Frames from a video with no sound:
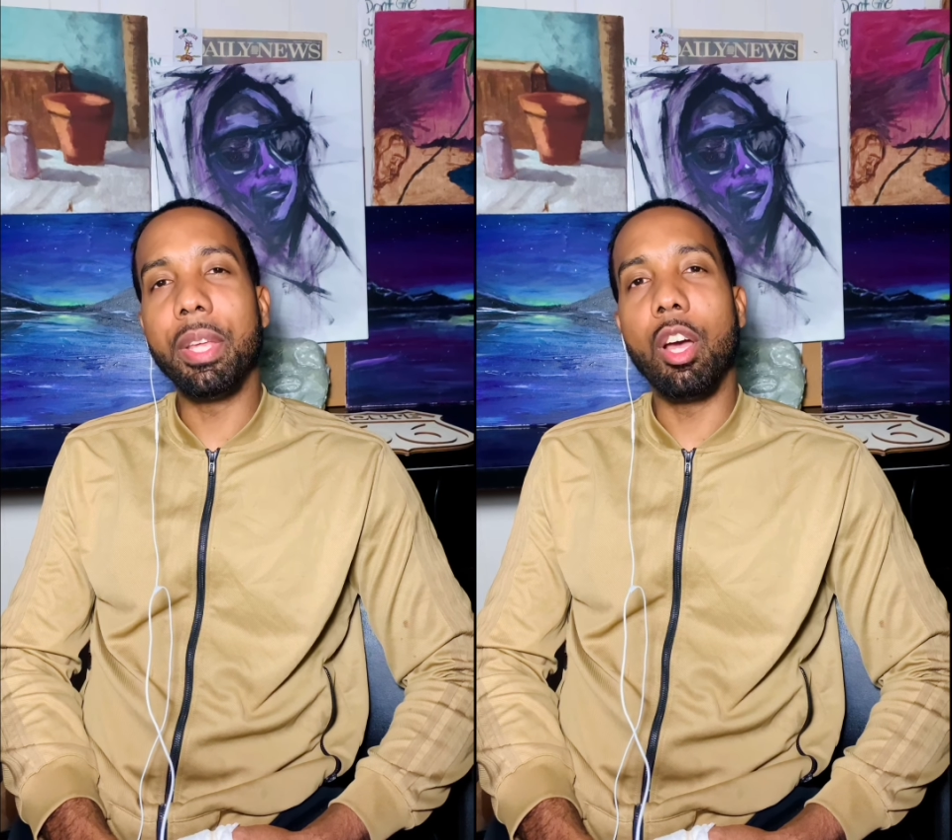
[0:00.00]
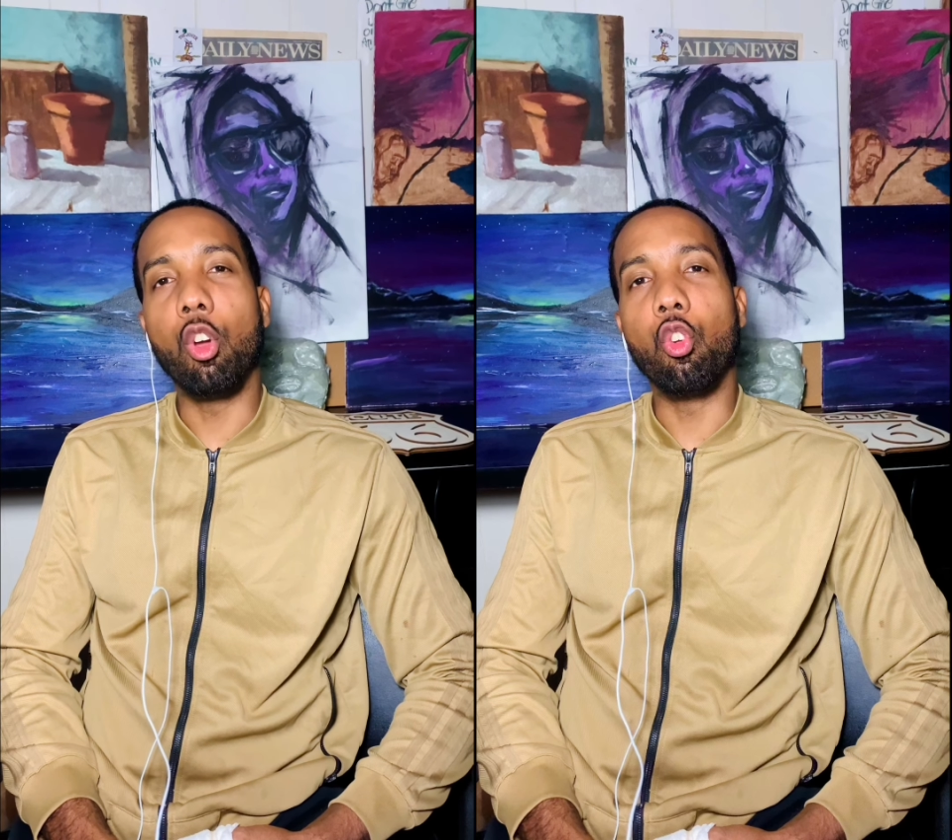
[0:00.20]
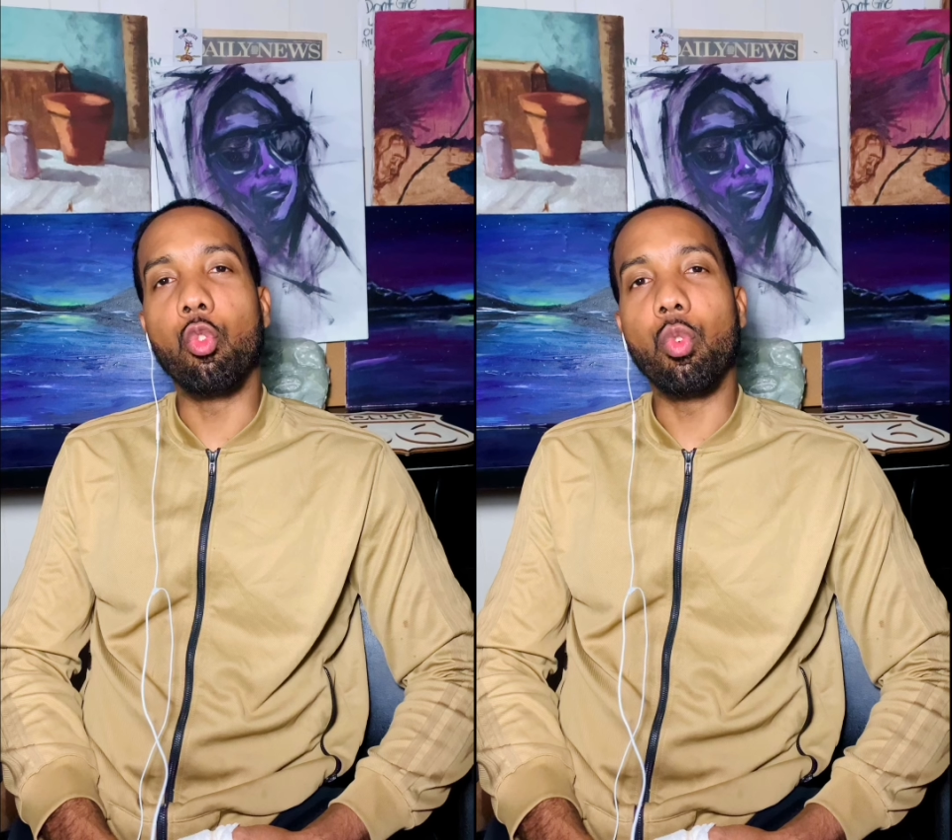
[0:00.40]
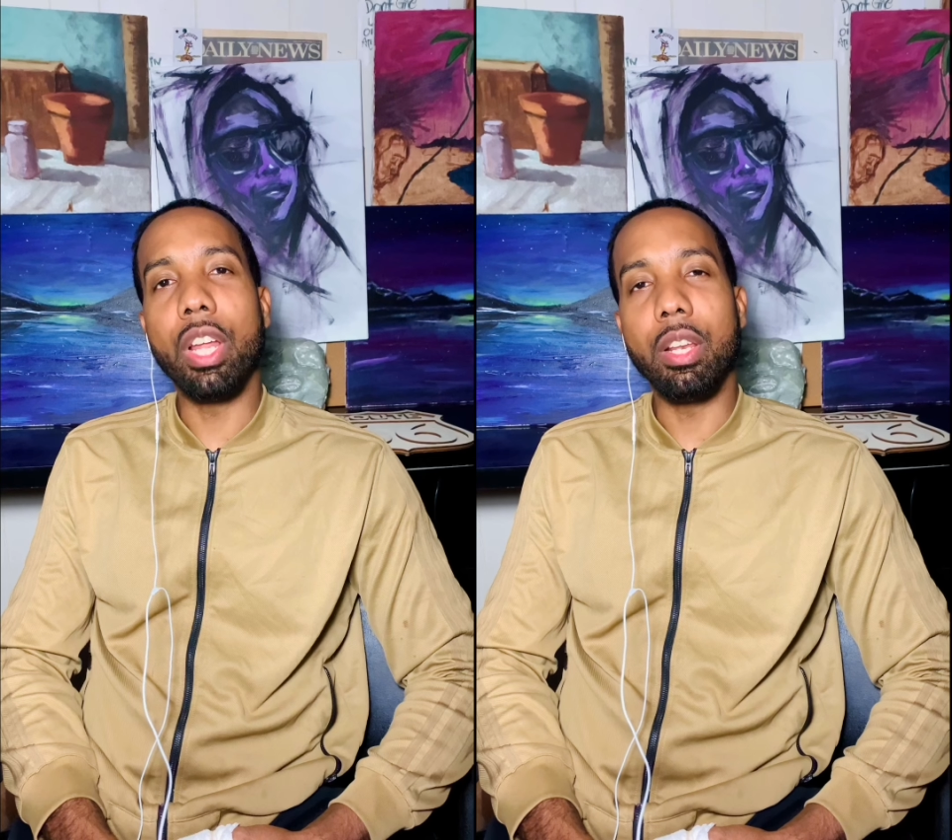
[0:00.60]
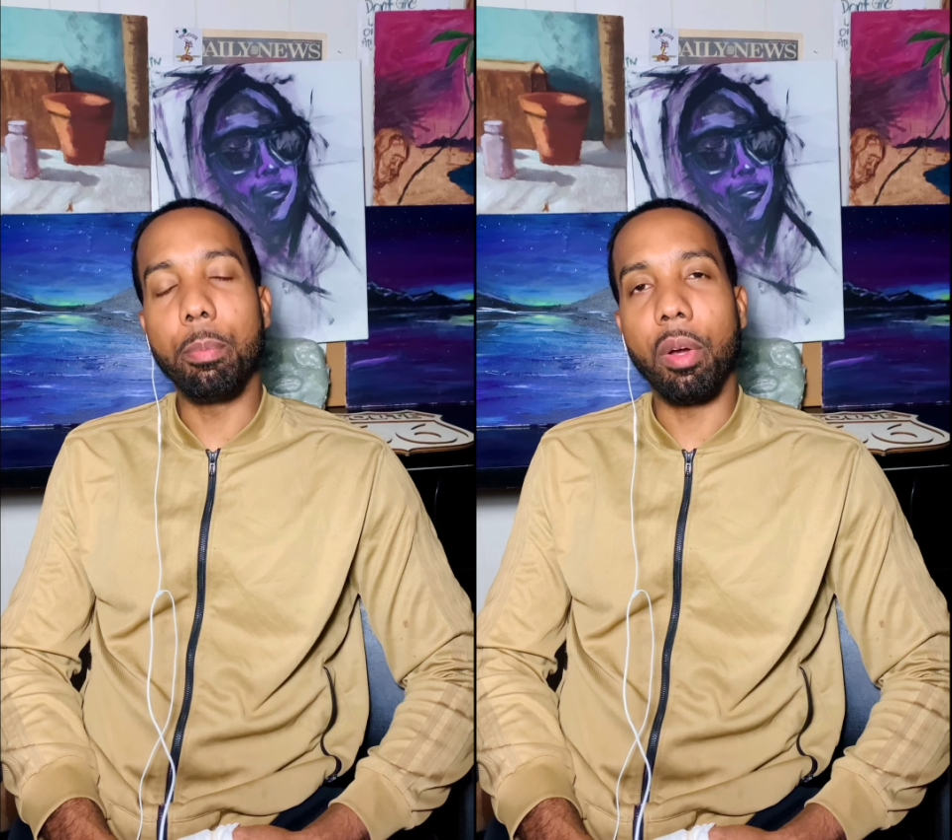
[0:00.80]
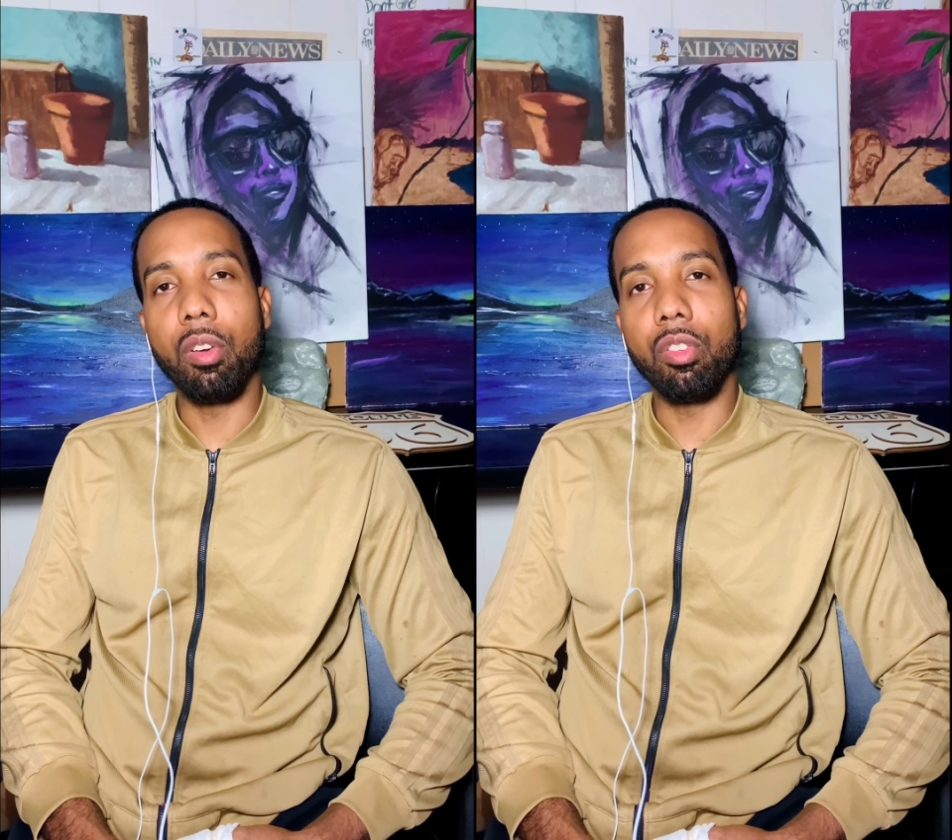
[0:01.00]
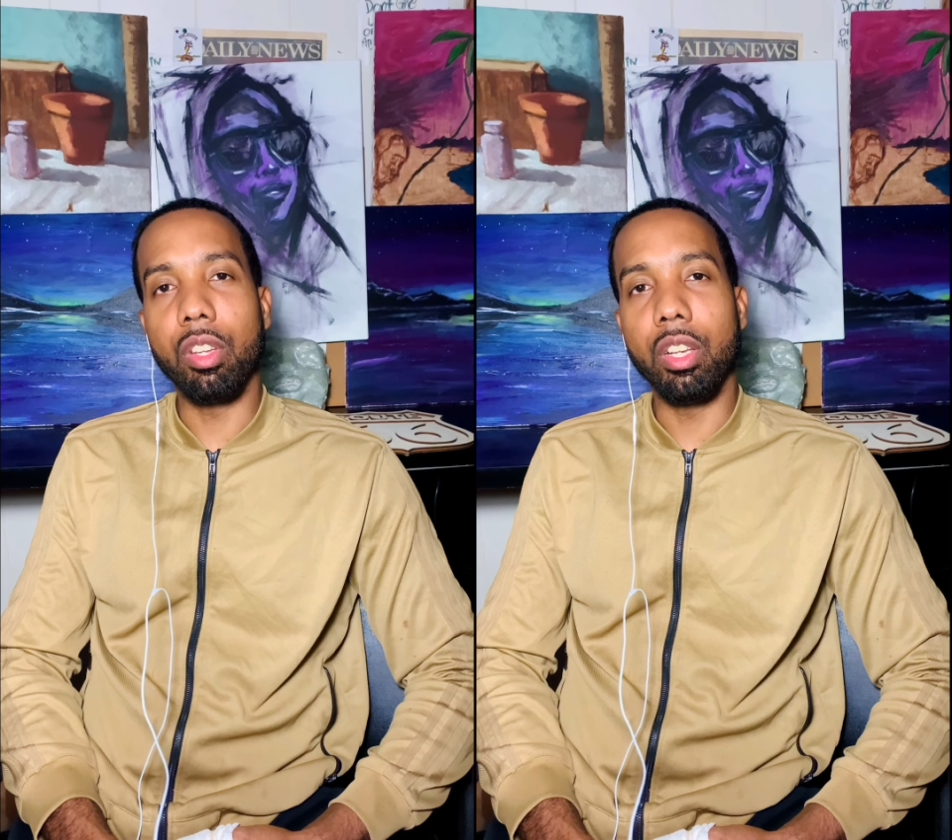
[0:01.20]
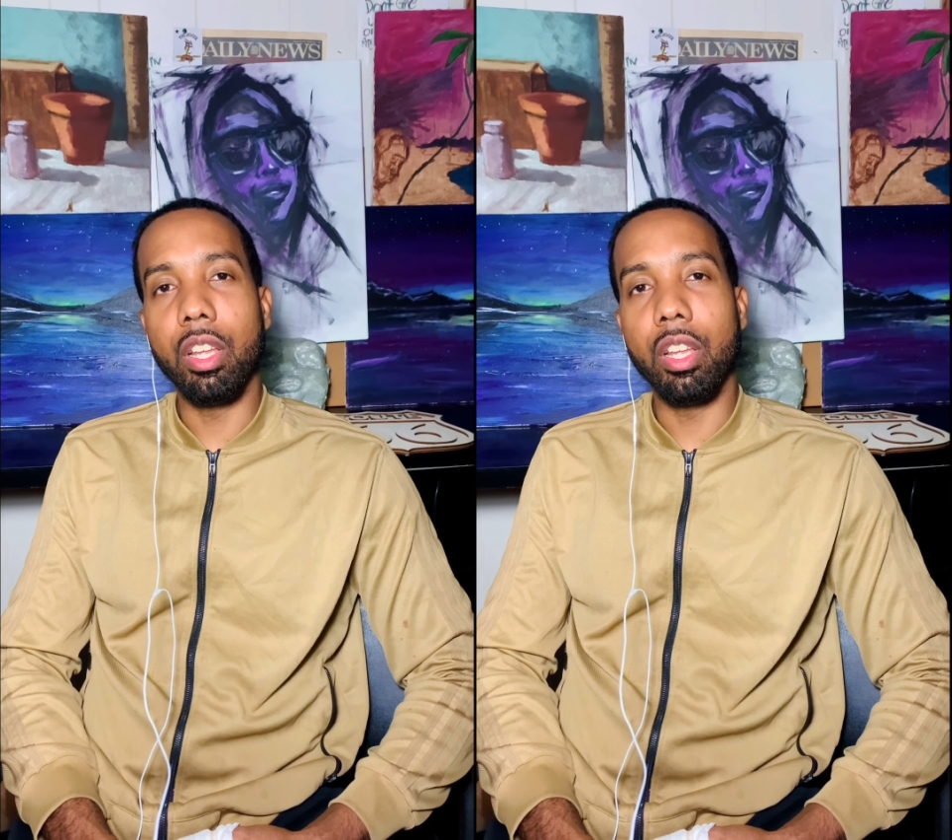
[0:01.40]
a great person.